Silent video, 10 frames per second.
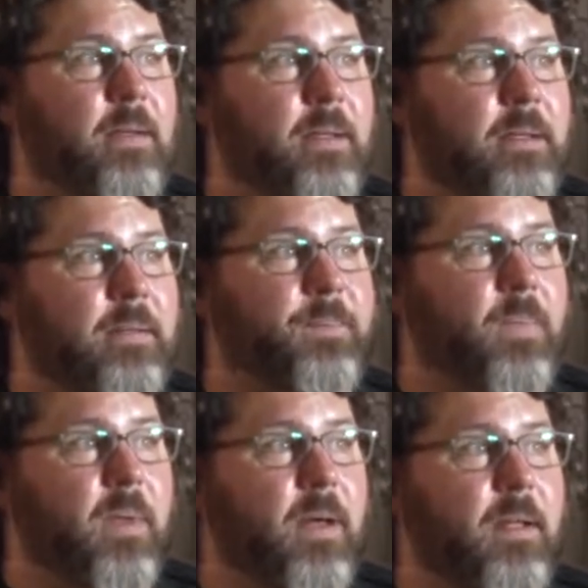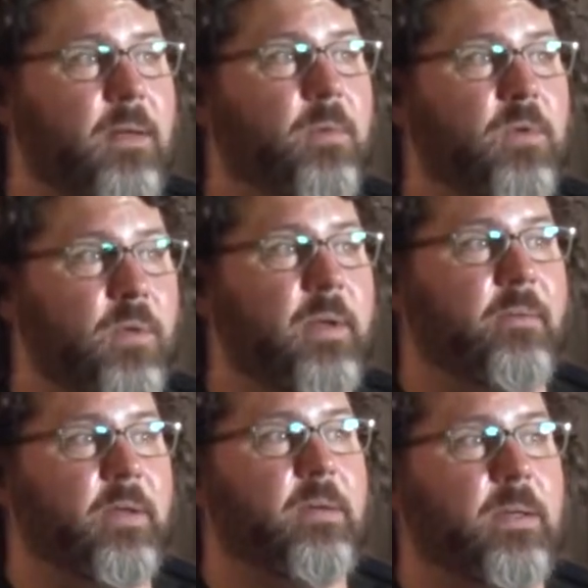And I think we're doing
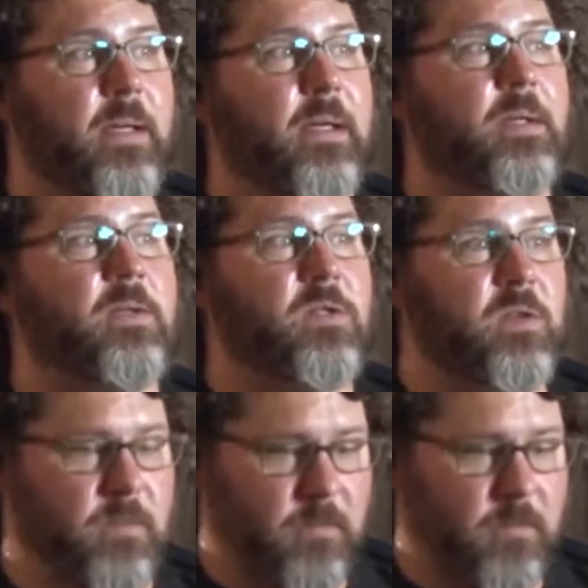everything we can to just